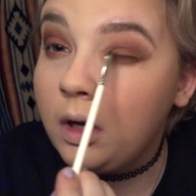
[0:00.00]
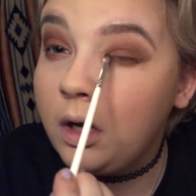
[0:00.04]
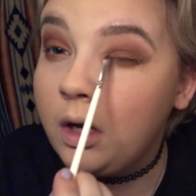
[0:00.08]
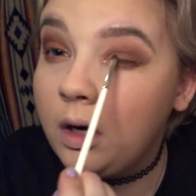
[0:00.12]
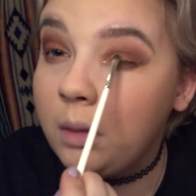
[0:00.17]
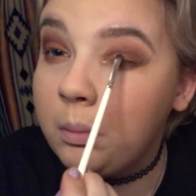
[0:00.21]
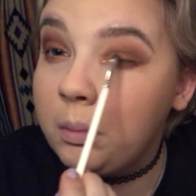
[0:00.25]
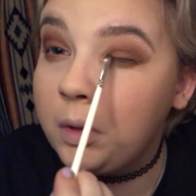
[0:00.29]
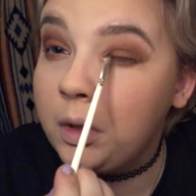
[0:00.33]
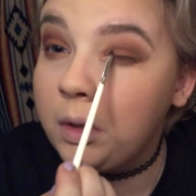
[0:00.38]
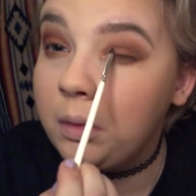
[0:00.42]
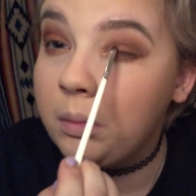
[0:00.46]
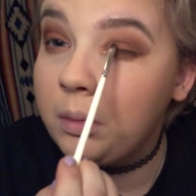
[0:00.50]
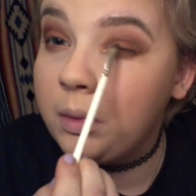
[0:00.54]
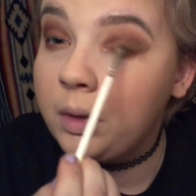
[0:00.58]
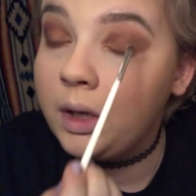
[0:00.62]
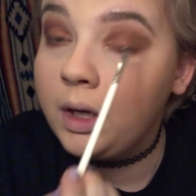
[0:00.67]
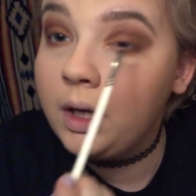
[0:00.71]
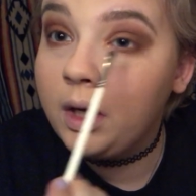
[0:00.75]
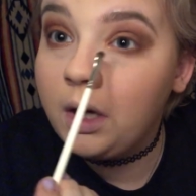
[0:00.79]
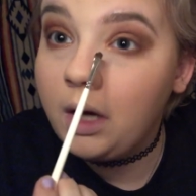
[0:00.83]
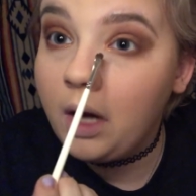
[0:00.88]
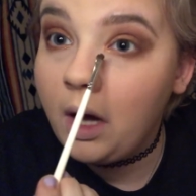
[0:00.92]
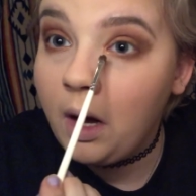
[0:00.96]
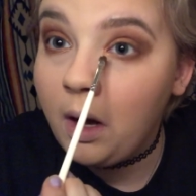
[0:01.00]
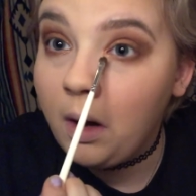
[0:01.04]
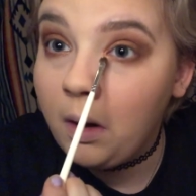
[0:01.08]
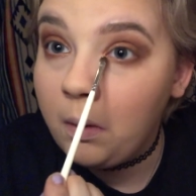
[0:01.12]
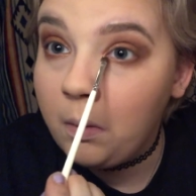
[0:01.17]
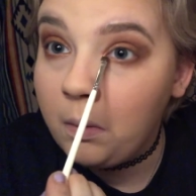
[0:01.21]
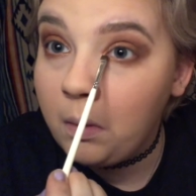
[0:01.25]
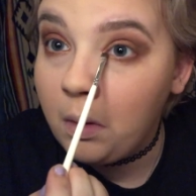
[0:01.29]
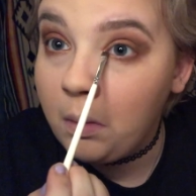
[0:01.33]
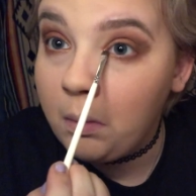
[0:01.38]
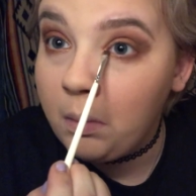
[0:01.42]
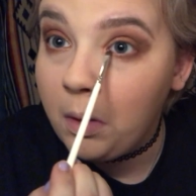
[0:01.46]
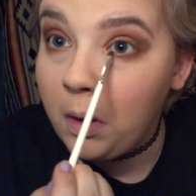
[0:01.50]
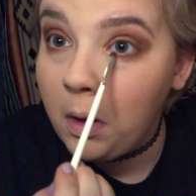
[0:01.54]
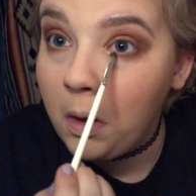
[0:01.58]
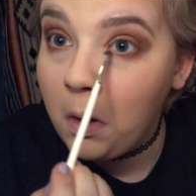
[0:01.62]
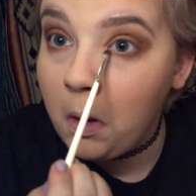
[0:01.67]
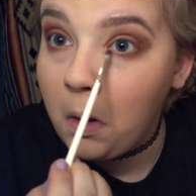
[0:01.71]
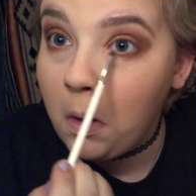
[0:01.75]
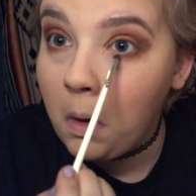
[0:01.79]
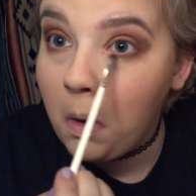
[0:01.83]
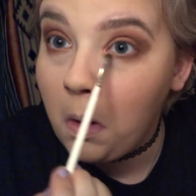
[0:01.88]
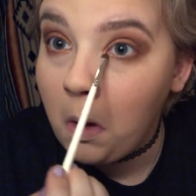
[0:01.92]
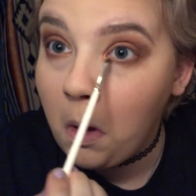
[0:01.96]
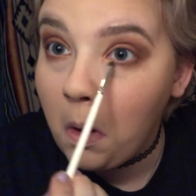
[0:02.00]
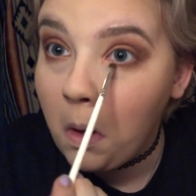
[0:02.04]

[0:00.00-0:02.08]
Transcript: And I'm going to bring it out a bit,